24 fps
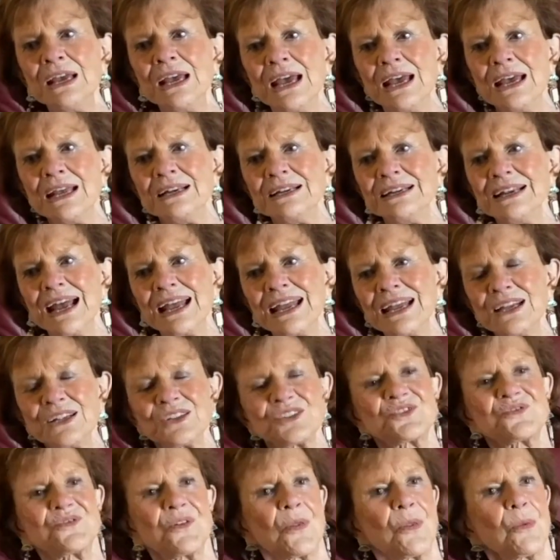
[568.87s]
and
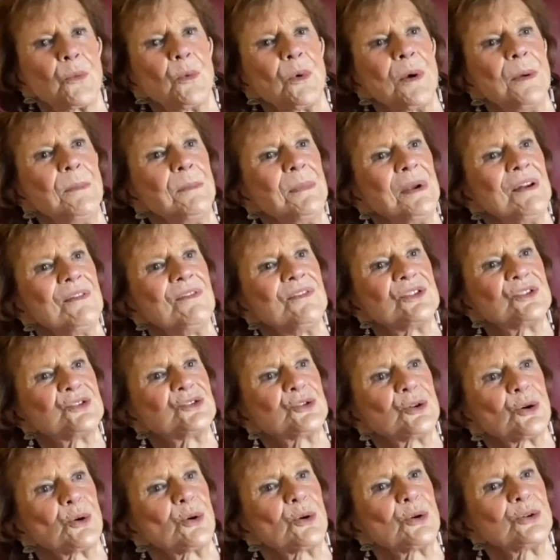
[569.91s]
dance for the women of the
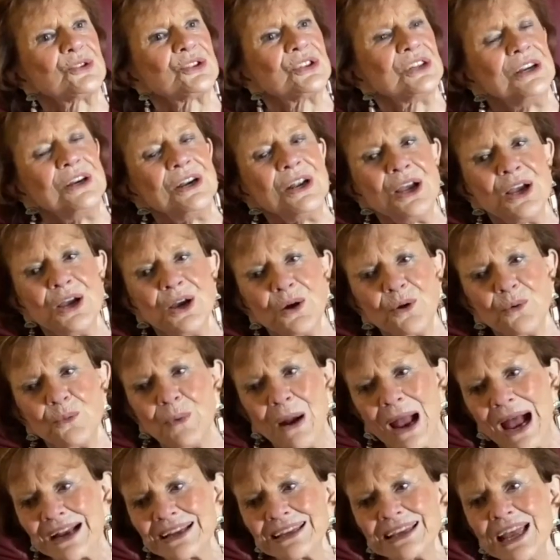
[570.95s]
church. And
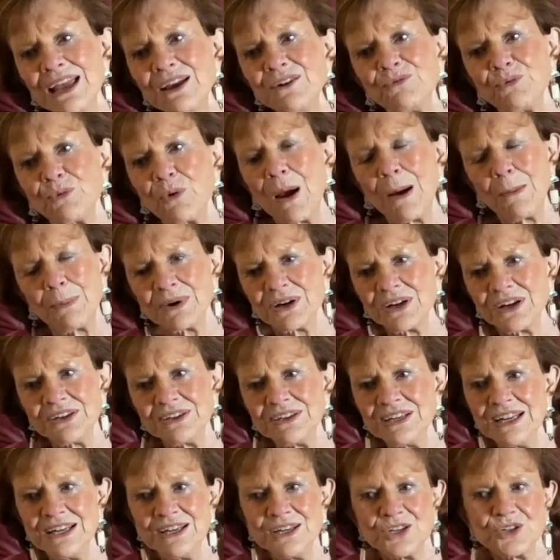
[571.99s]
I gave Robert a
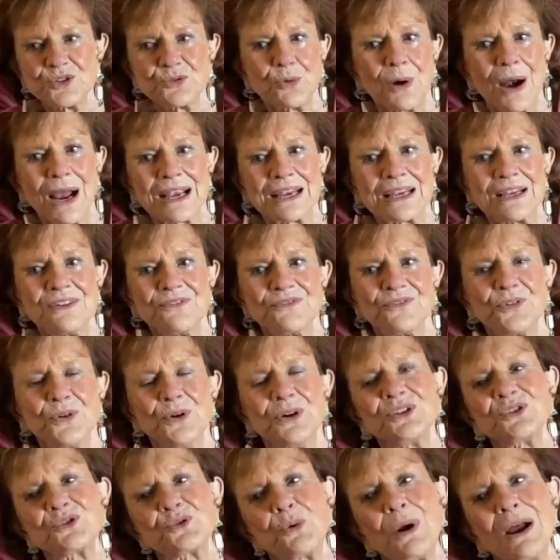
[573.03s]
tennis racket for
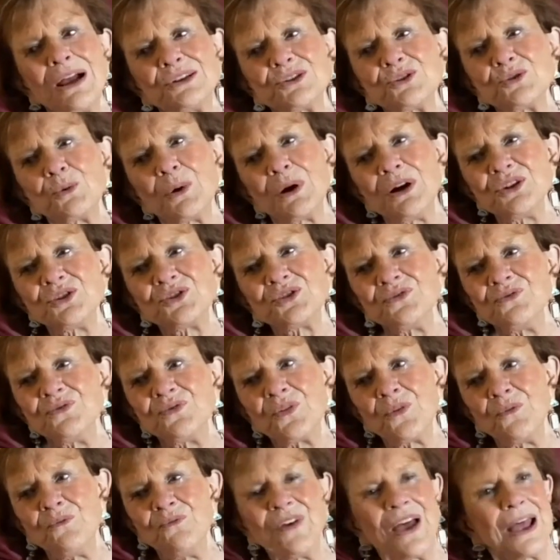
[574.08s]
his graduation
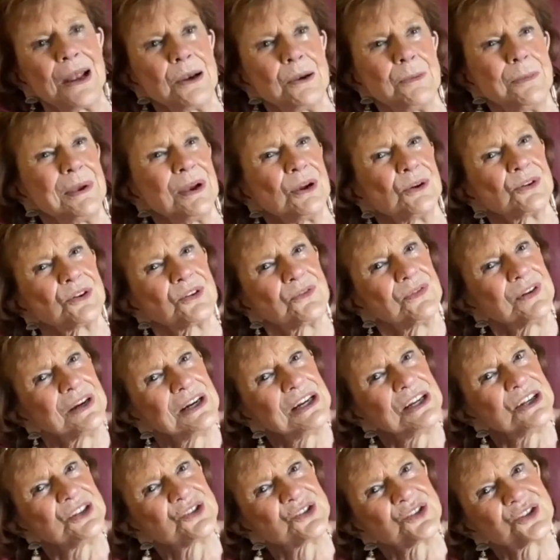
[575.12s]
from Vanderbilt
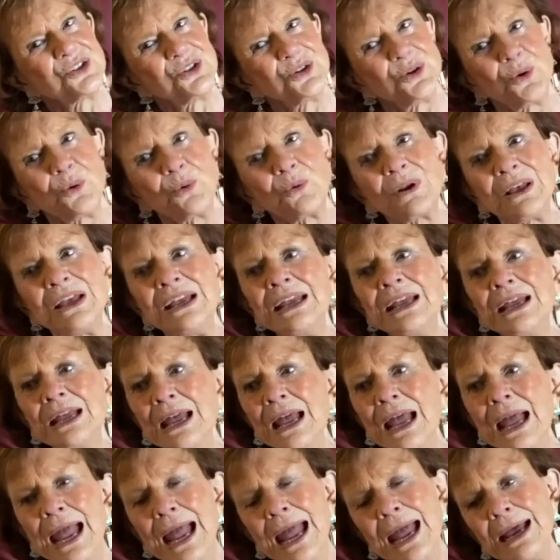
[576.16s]
Divinity School,
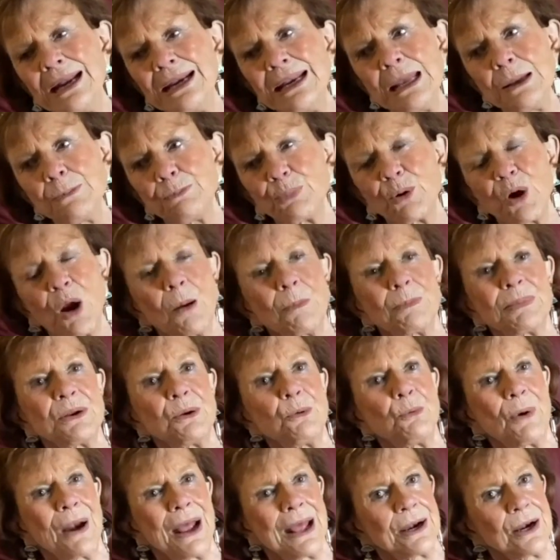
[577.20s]
and he promptly
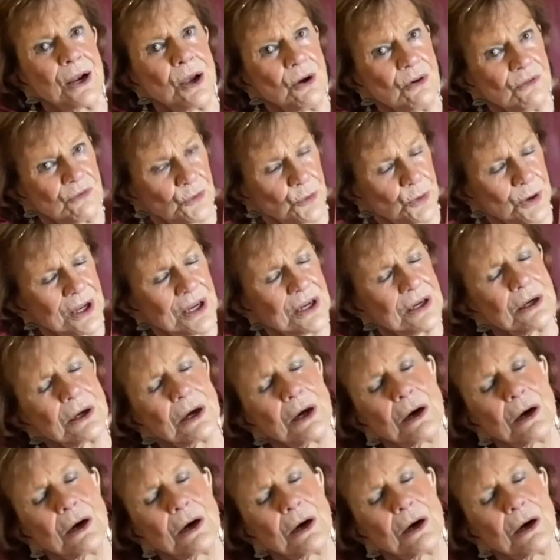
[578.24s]
ran over it,